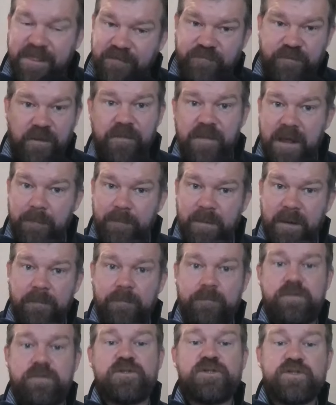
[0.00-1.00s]
they've done that by
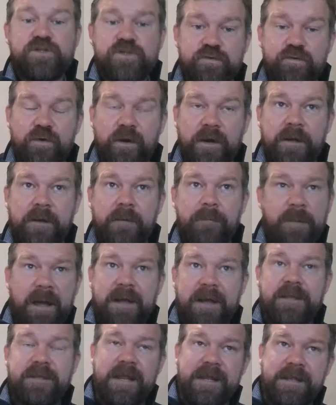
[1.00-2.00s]
pursuing,
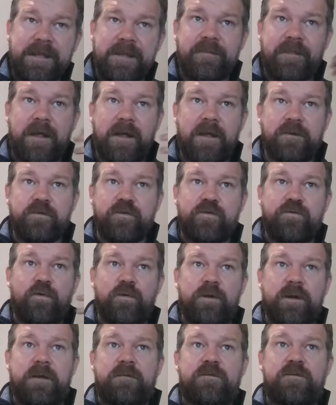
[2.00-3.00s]
by taking that
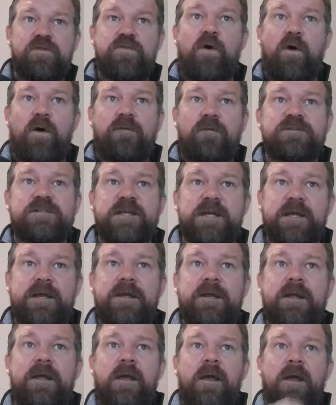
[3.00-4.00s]
Newtonian thought of saying,
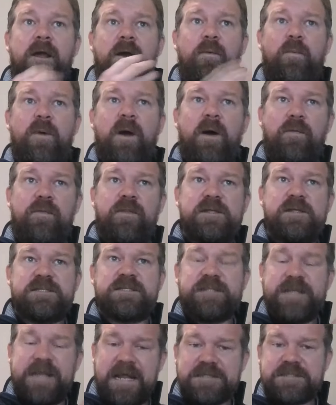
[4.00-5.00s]
well, this
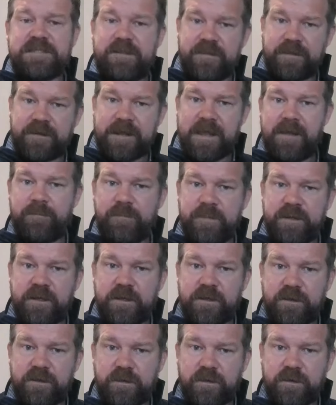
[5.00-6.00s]
is an asset that can't
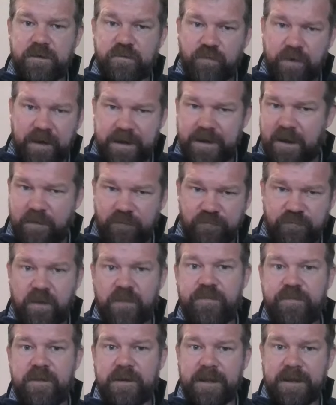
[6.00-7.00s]
be created out of
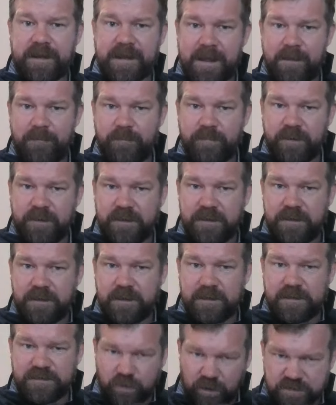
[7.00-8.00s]
nothing. It can't be,
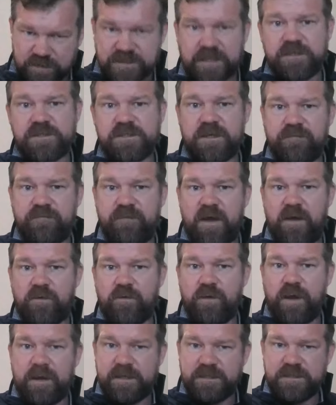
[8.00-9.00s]
it's got scarcity
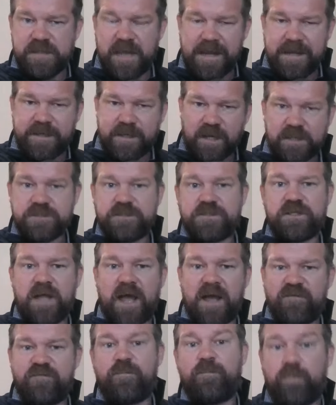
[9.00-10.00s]
value, and it, it does
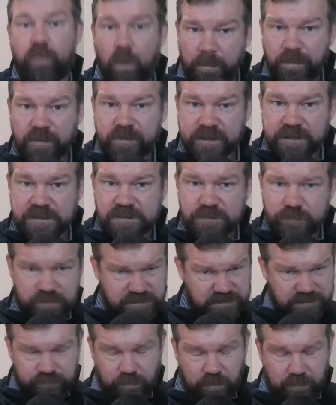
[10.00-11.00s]
have properties,
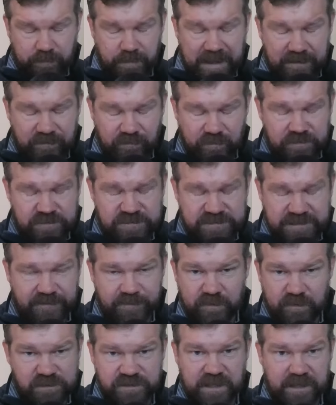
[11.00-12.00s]
which is what BlackRock say
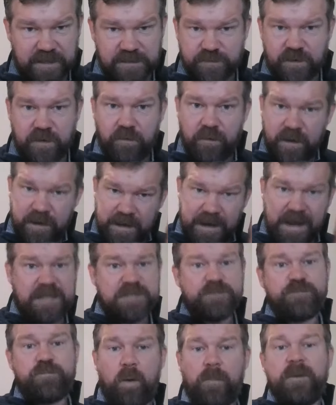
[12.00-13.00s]
in their slide as well. It
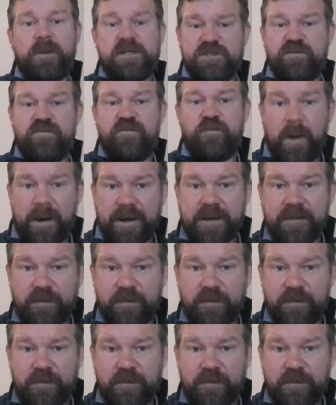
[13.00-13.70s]
has properties of money